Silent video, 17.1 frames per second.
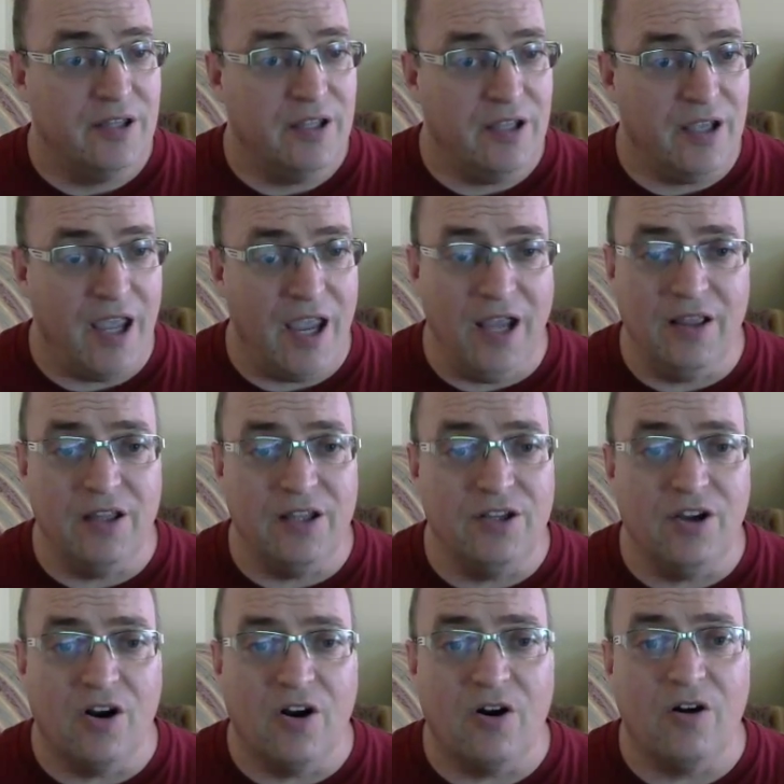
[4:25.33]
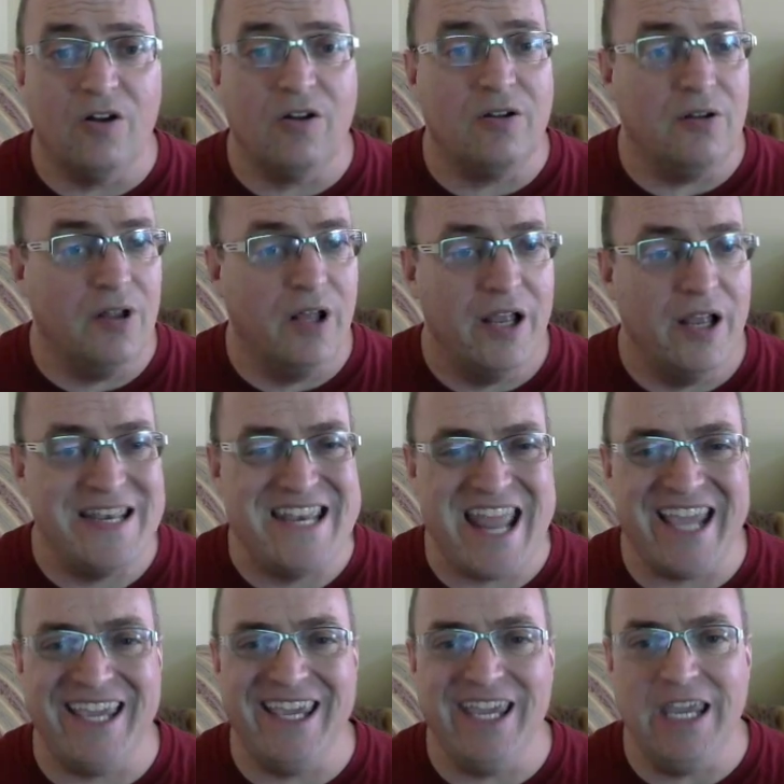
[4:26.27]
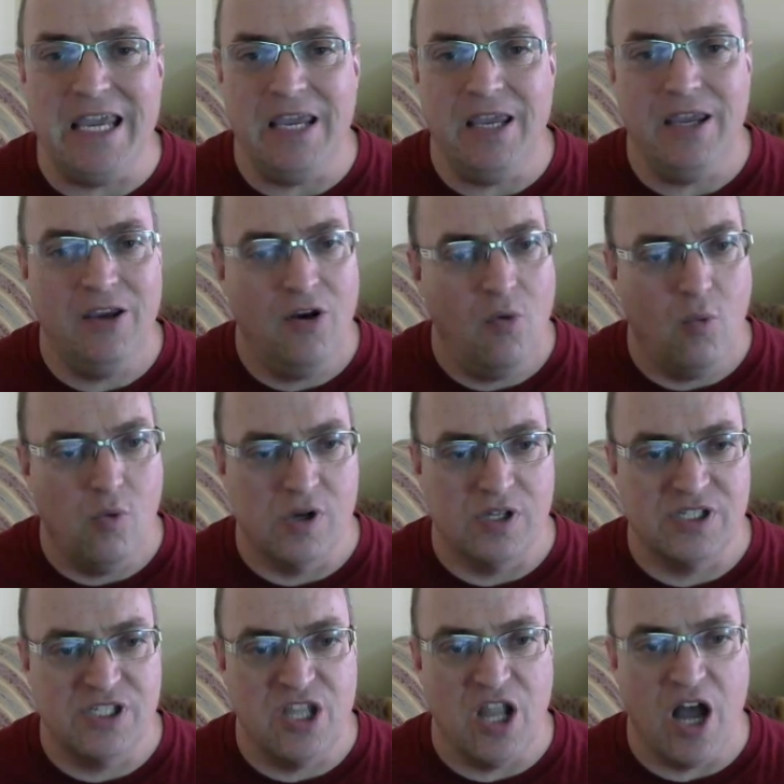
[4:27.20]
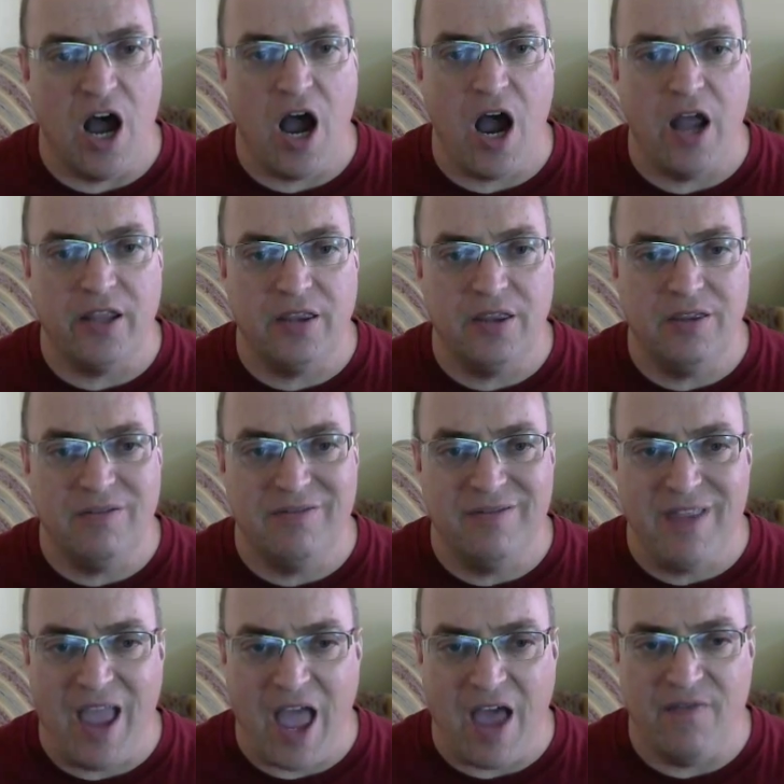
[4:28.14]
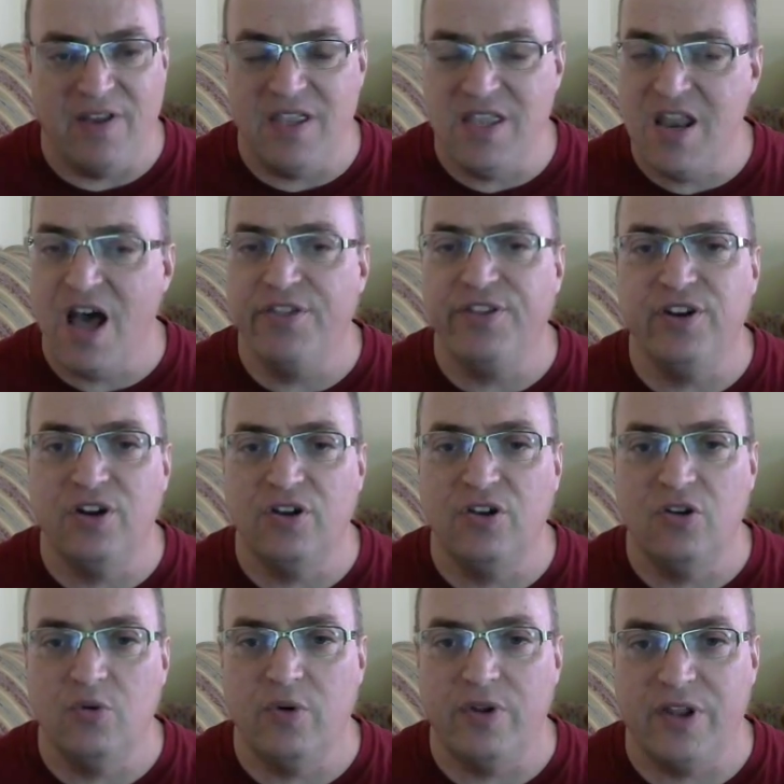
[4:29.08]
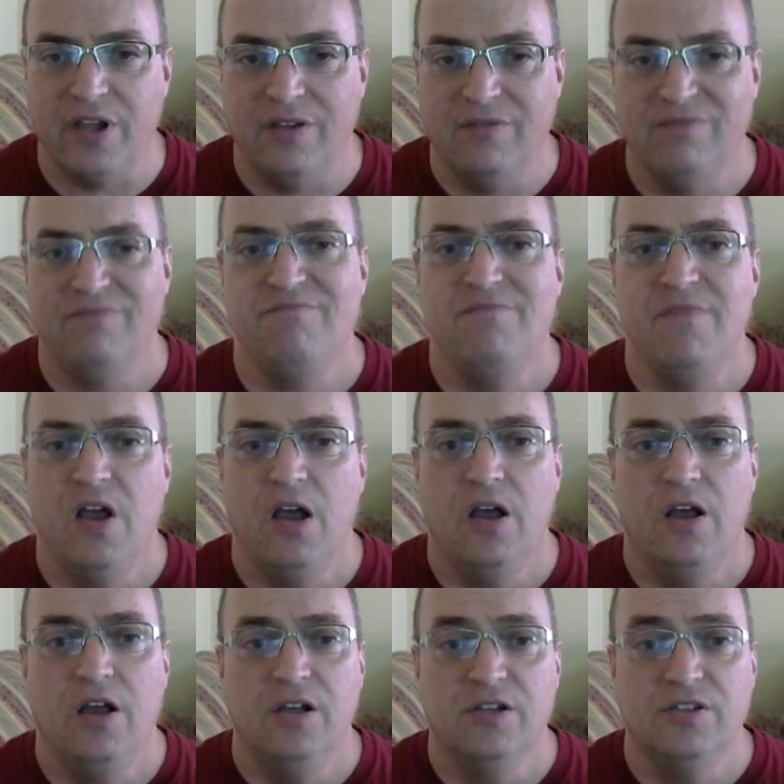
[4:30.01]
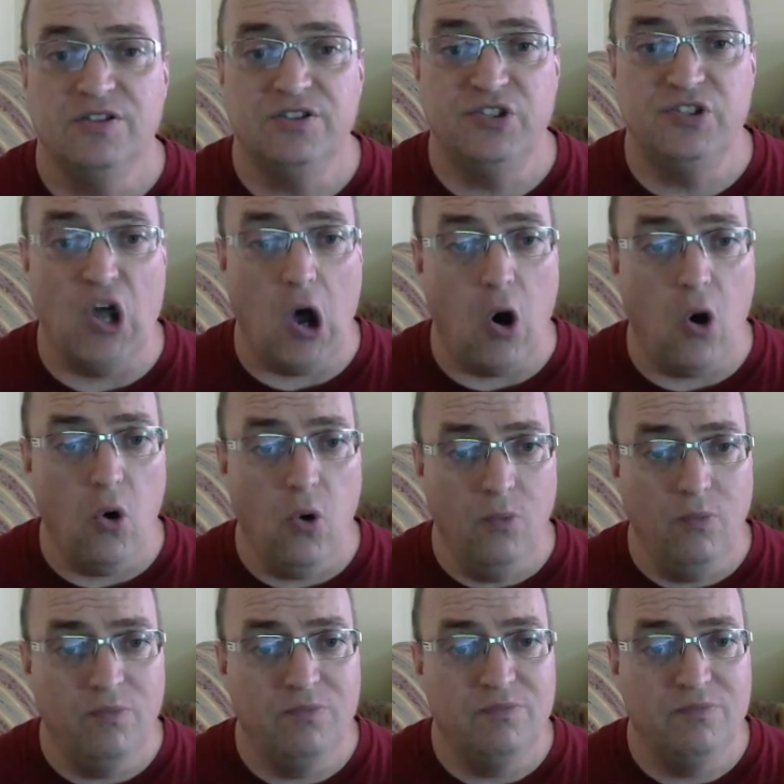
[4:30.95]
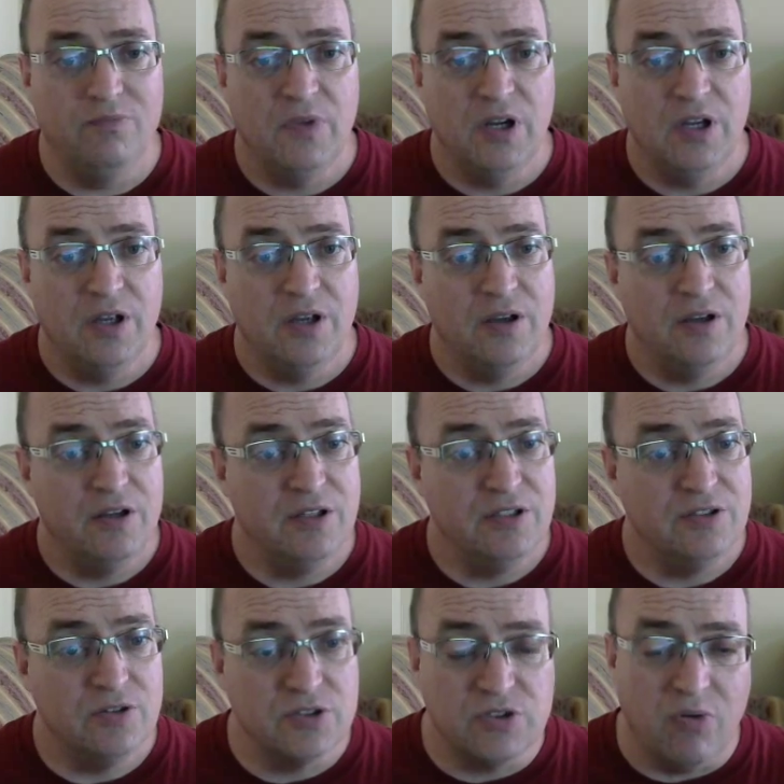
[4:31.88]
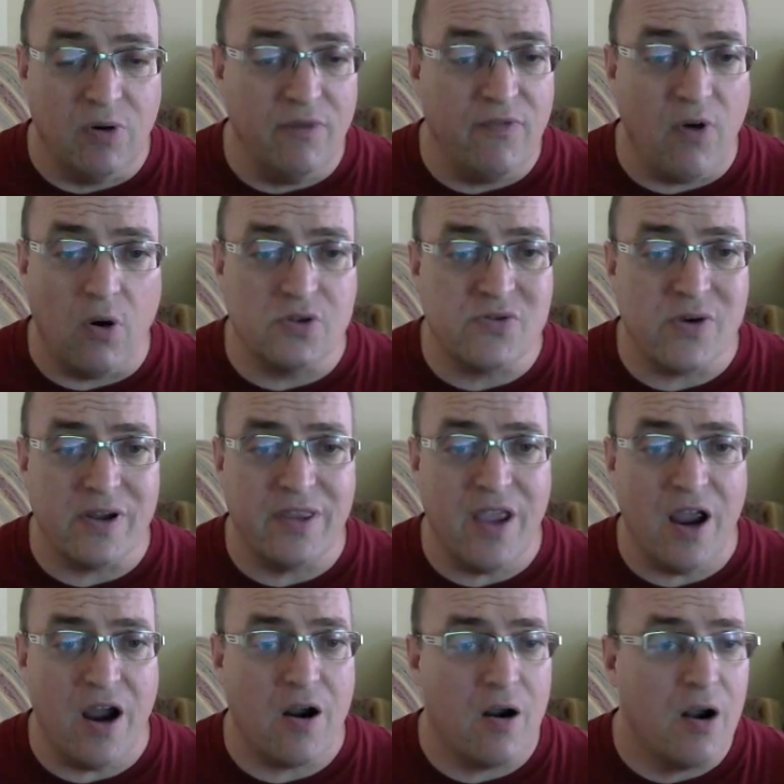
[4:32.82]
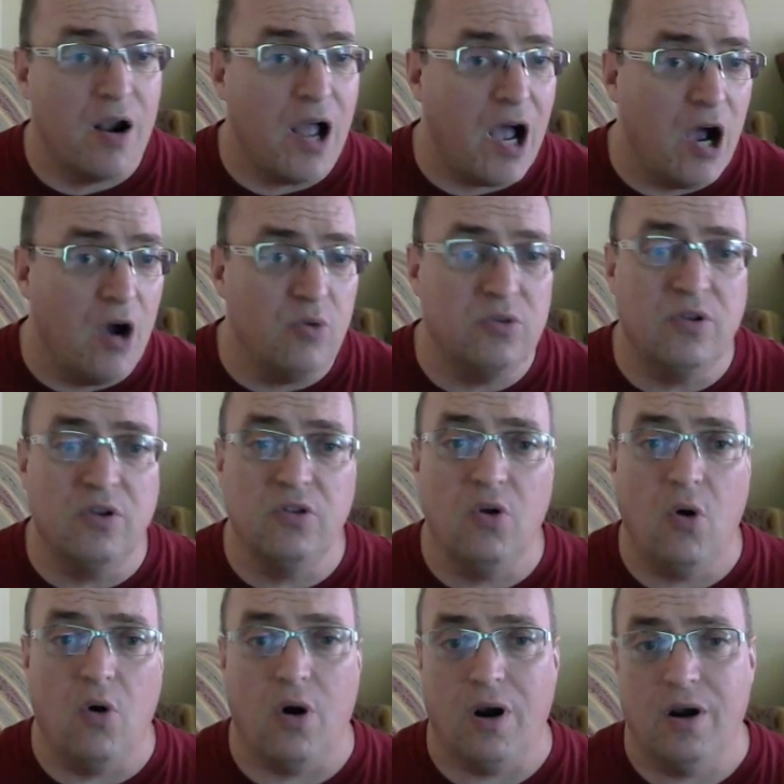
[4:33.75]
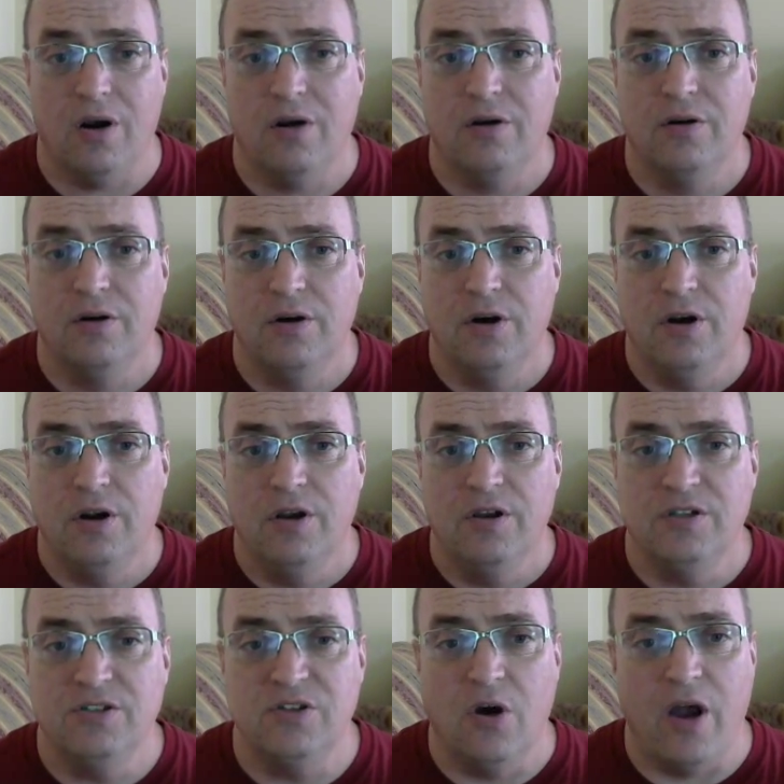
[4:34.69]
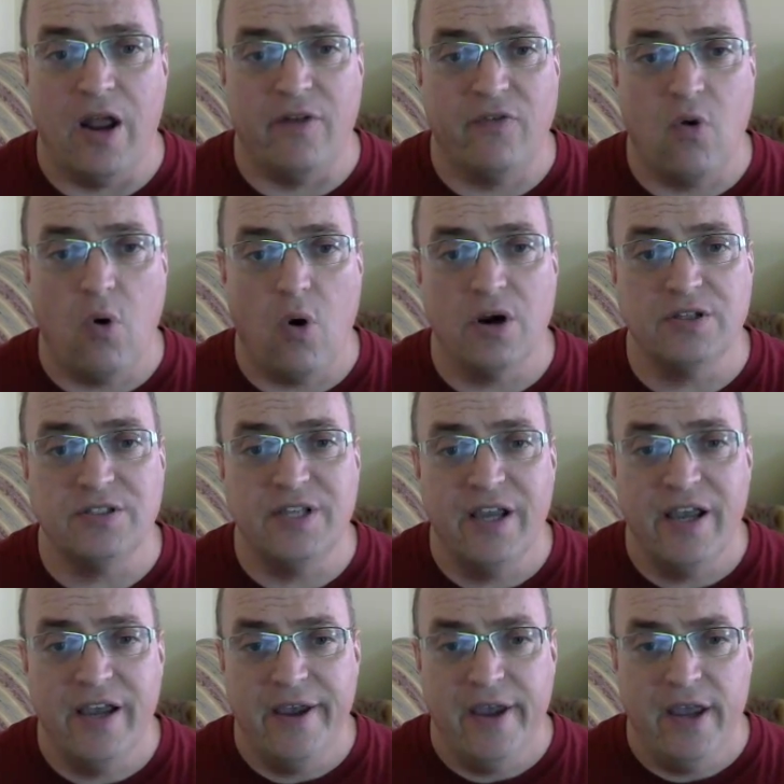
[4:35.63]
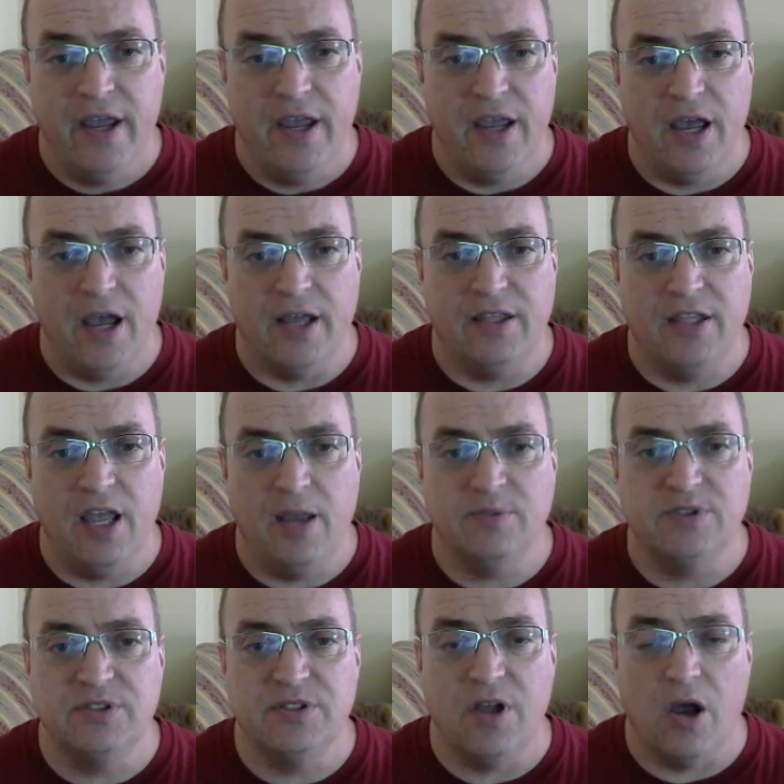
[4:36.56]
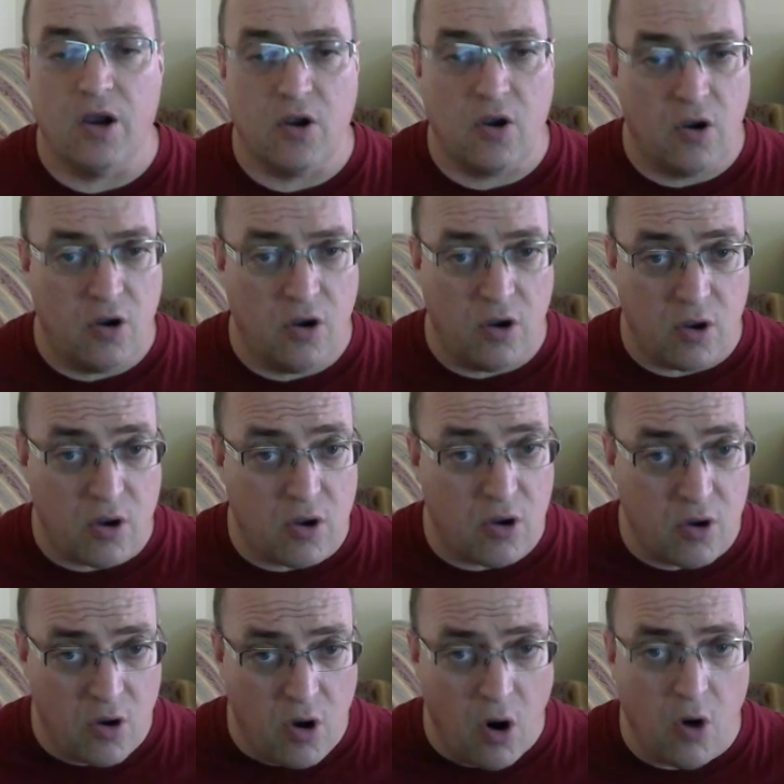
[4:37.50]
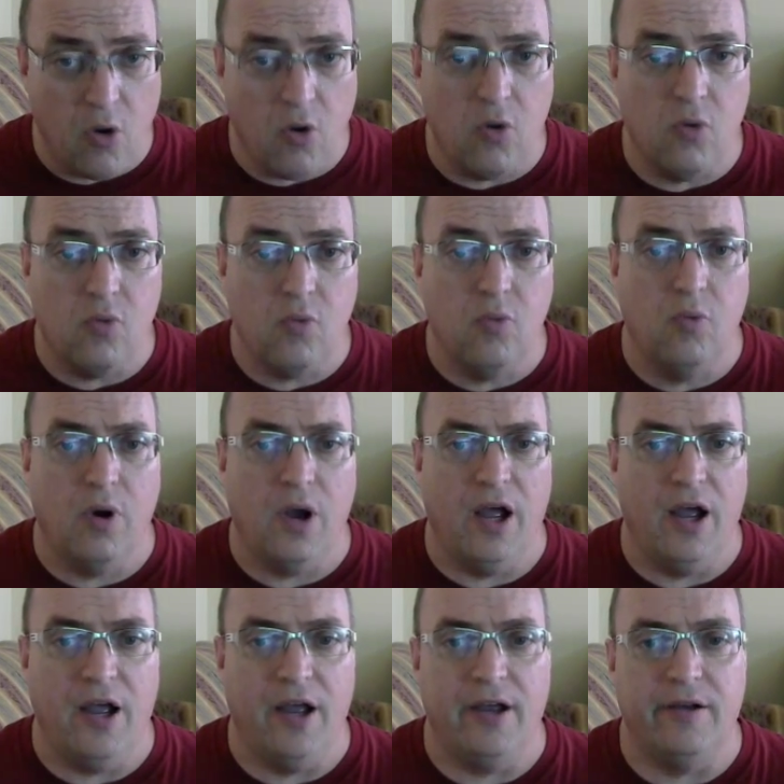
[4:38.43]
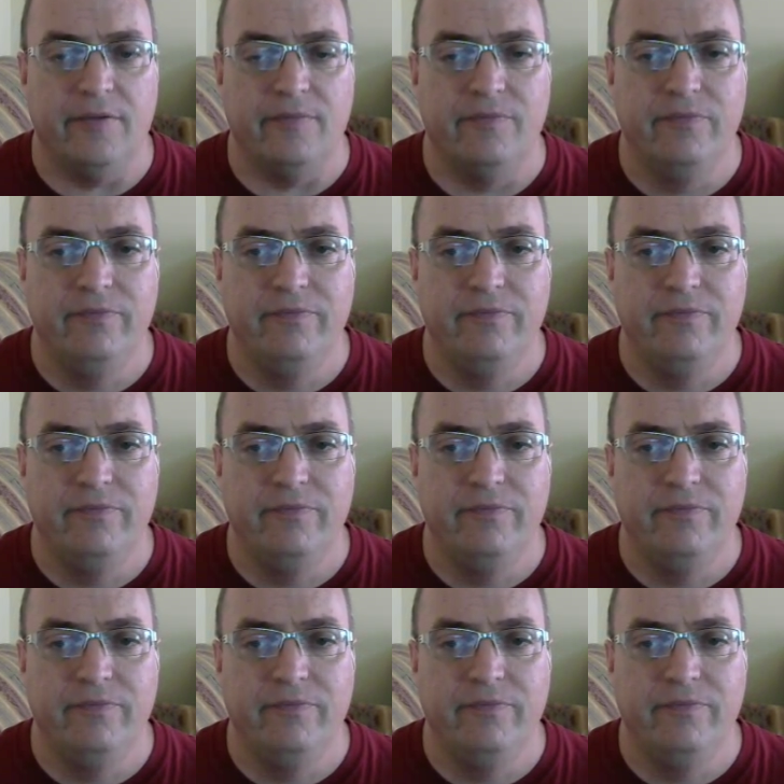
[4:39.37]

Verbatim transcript: the England girl, Nikki, was not having nothing to do with it. So, there's three votes right there, out the door. So, and of course, uh, Tim's uh, co uh,